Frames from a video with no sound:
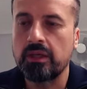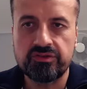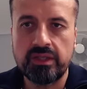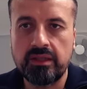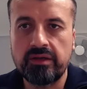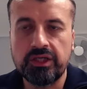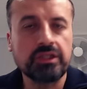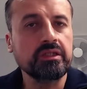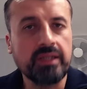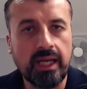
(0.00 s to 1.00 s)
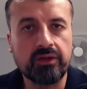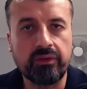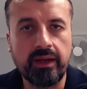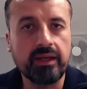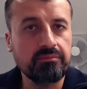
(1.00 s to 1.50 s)
But it's great they actually
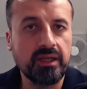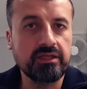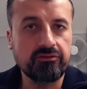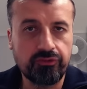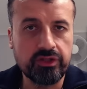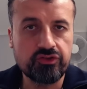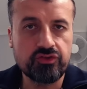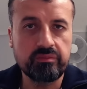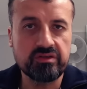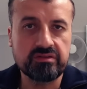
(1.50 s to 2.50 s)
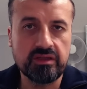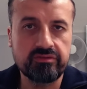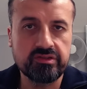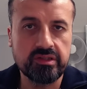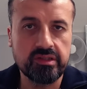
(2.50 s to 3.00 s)
aggregate many free streaming
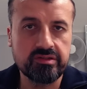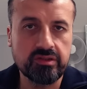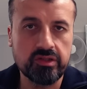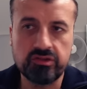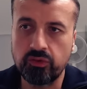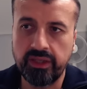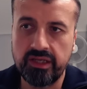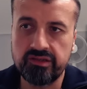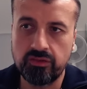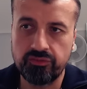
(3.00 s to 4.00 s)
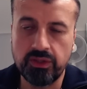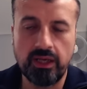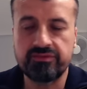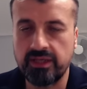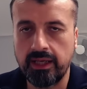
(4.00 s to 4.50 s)
services. So it's not a case of you
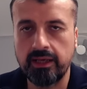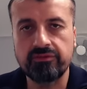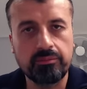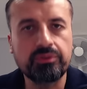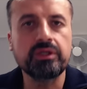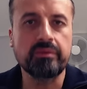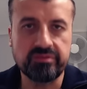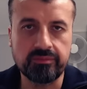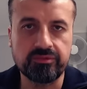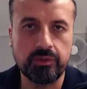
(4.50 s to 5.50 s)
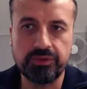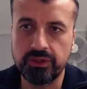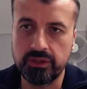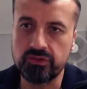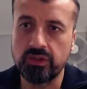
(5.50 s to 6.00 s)
have to have premium
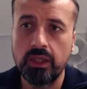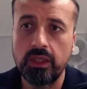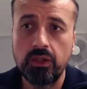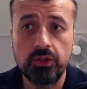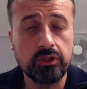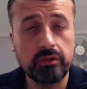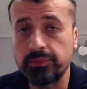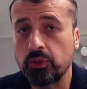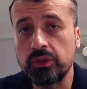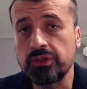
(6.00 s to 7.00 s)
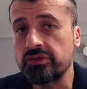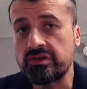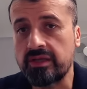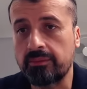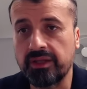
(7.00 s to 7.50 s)
subscriptions. You can purely use
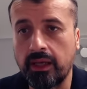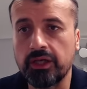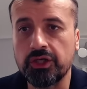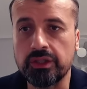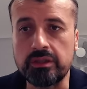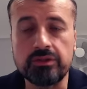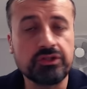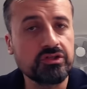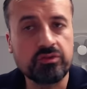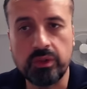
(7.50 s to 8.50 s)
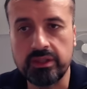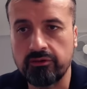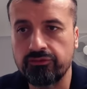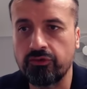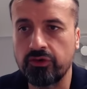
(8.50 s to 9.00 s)
this application just with
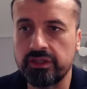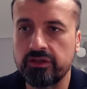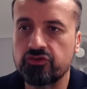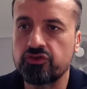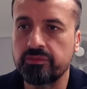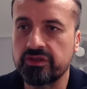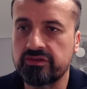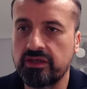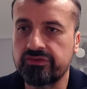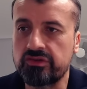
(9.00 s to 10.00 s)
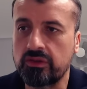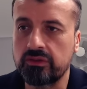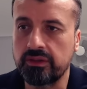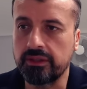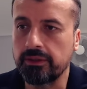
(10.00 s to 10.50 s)
free streaming services
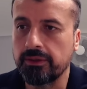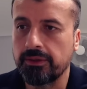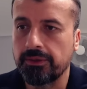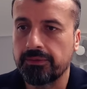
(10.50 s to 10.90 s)
only.